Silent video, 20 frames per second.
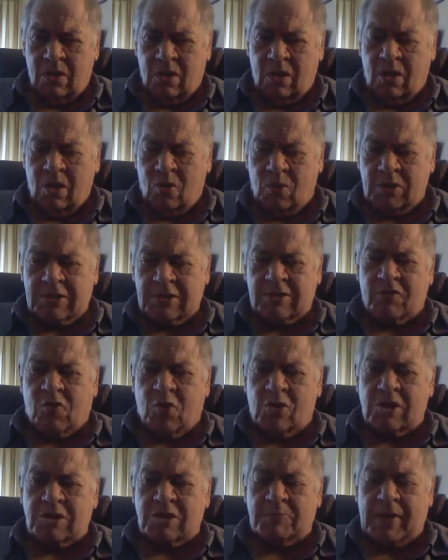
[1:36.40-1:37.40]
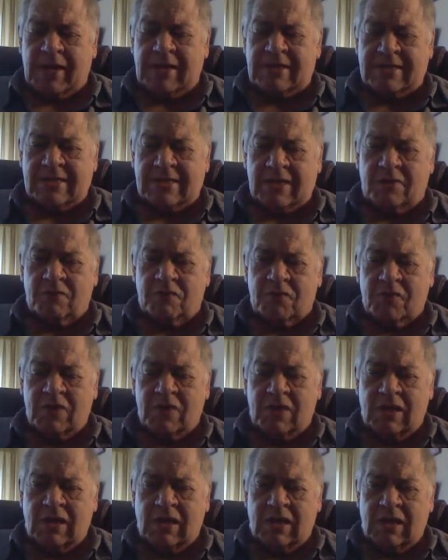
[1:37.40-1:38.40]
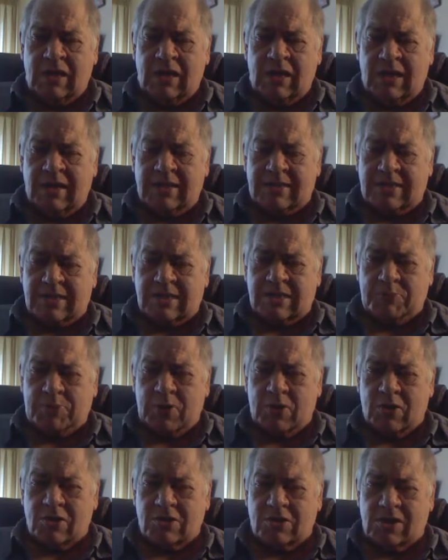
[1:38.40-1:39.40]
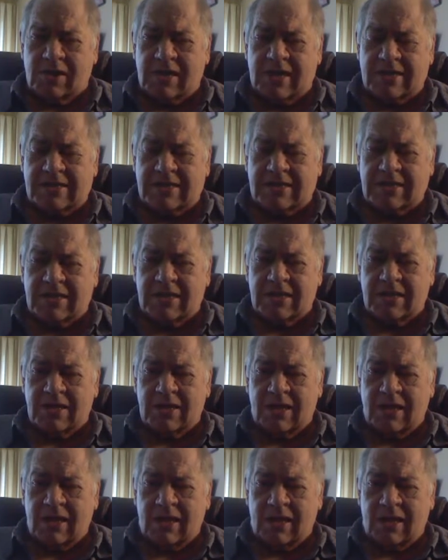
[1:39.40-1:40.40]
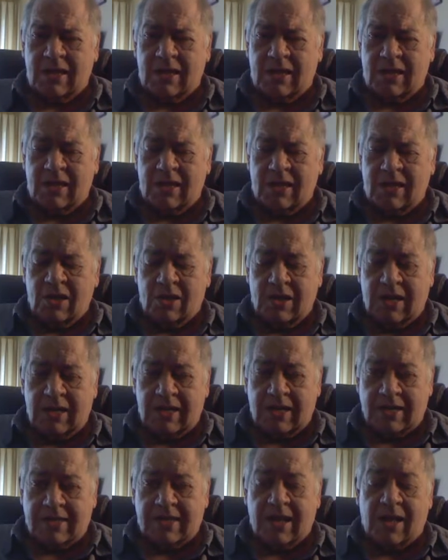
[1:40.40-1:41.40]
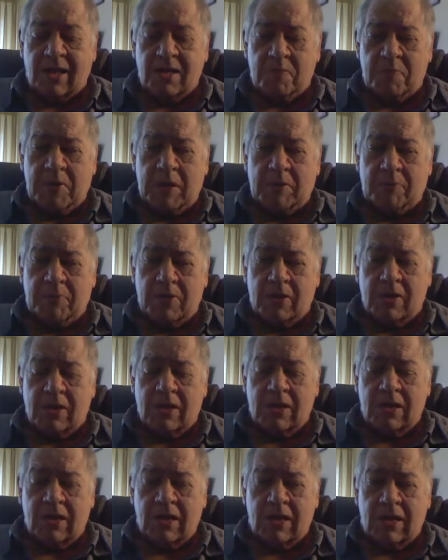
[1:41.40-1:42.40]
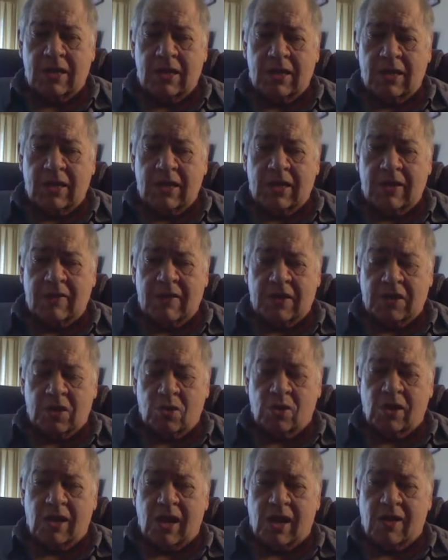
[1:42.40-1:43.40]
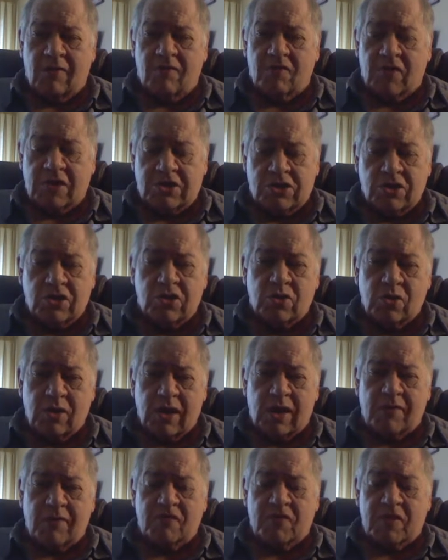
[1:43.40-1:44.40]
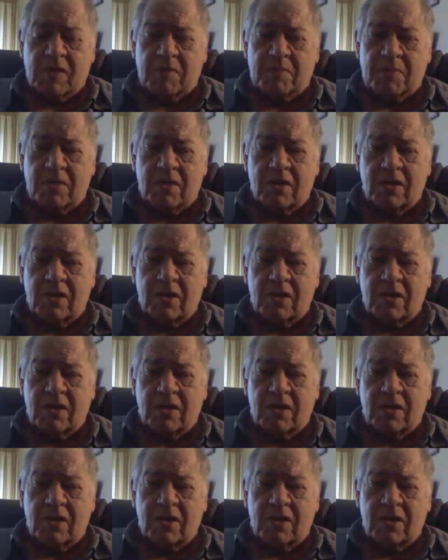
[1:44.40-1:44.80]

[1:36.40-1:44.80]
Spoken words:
which of course by itself is a spiritual lesson. You need to tell the people that you love, that you do love them,